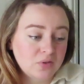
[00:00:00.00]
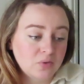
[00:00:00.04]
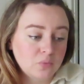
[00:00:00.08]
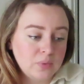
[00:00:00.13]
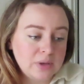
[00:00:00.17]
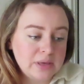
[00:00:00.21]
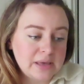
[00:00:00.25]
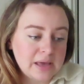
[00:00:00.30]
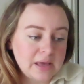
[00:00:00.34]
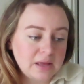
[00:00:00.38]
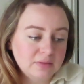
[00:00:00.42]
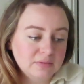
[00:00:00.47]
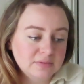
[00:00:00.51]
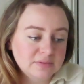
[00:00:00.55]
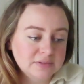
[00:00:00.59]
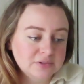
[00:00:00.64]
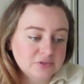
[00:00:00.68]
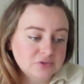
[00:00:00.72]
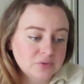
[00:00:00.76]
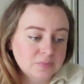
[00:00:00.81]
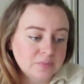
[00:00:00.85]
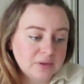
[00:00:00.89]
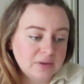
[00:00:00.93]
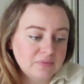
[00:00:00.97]
on the weekends
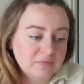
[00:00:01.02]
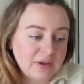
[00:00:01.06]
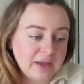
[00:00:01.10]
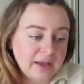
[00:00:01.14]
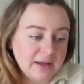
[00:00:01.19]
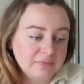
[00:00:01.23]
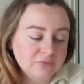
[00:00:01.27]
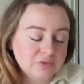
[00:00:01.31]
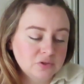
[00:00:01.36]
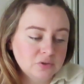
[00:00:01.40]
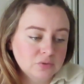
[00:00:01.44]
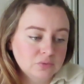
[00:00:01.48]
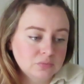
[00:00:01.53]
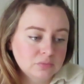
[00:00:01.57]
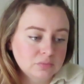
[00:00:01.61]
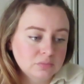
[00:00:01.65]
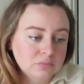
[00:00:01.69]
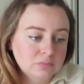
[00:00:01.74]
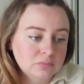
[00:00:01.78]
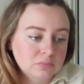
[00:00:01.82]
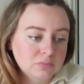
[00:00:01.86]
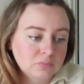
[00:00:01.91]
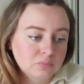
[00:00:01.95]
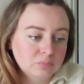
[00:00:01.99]
or something if I have to,
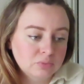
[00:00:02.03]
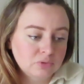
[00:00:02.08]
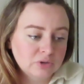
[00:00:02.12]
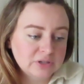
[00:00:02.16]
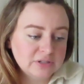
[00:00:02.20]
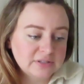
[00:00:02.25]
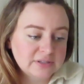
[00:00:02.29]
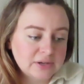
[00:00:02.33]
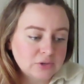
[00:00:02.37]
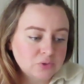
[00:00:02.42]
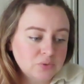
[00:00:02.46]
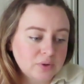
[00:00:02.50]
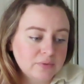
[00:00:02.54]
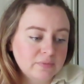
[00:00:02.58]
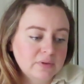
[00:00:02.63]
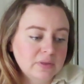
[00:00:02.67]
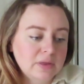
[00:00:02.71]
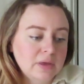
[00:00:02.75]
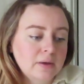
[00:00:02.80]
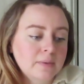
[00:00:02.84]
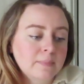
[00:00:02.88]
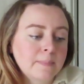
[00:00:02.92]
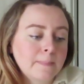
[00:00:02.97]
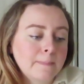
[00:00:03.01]
and pre-schedule
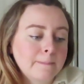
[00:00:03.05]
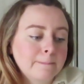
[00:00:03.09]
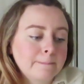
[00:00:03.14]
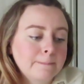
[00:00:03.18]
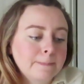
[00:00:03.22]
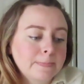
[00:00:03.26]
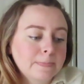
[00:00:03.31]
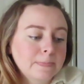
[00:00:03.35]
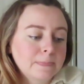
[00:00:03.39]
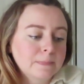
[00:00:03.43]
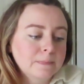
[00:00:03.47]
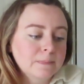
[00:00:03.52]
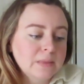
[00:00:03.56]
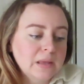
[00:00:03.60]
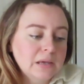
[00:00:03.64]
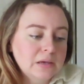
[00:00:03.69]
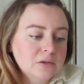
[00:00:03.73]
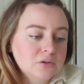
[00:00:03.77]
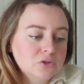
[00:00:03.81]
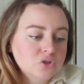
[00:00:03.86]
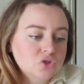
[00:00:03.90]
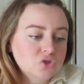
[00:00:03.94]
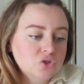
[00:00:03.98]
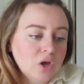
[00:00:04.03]
everything.
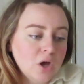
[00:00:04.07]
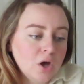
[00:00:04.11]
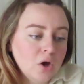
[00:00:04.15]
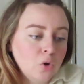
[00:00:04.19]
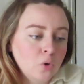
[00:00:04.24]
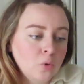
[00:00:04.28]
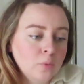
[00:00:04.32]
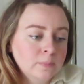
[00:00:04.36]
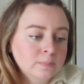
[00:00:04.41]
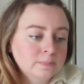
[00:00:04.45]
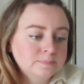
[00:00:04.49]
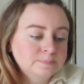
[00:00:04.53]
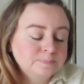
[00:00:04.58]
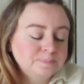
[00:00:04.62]
So